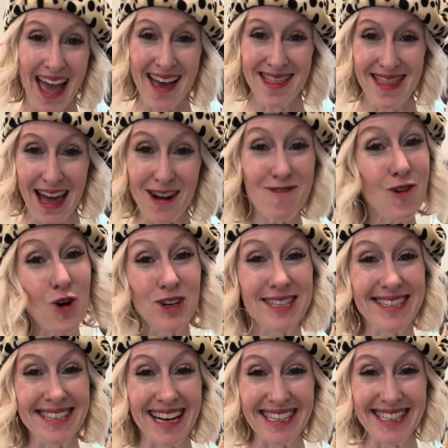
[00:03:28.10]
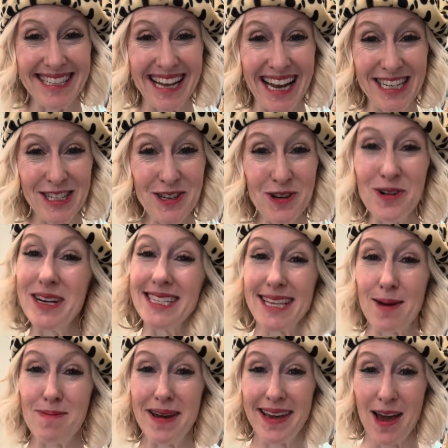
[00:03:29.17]
Then of course, the next thing I do is I
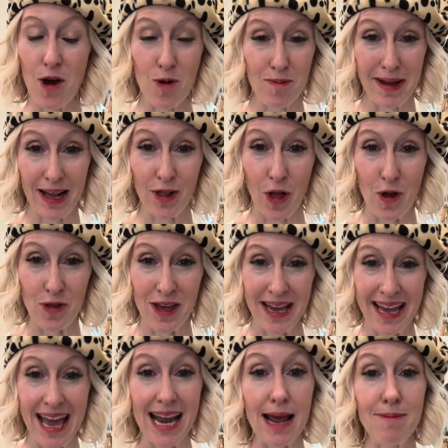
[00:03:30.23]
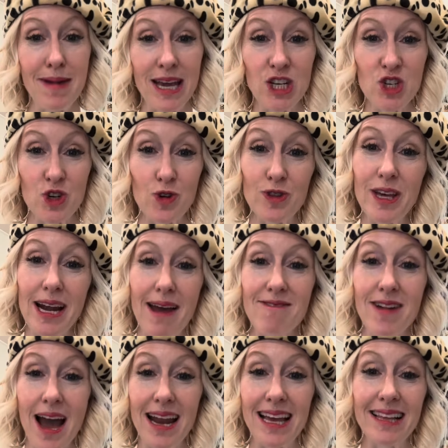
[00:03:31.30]
pick out my clothing, and I make sure that I've
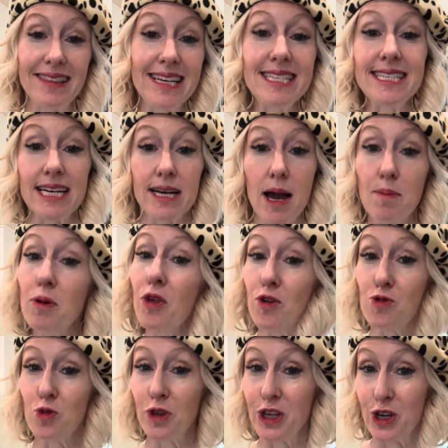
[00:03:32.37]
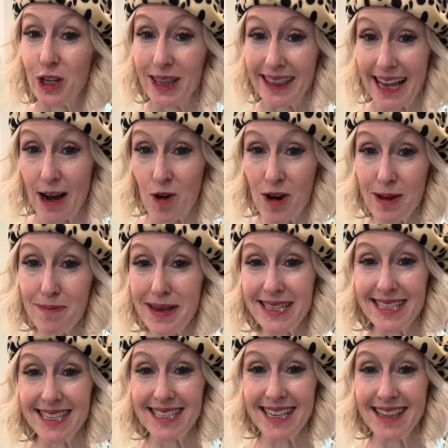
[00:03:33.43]
got at least a couple of really good layering
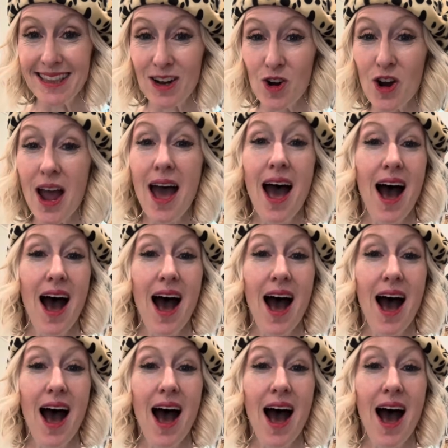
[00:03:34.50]
pieces in there.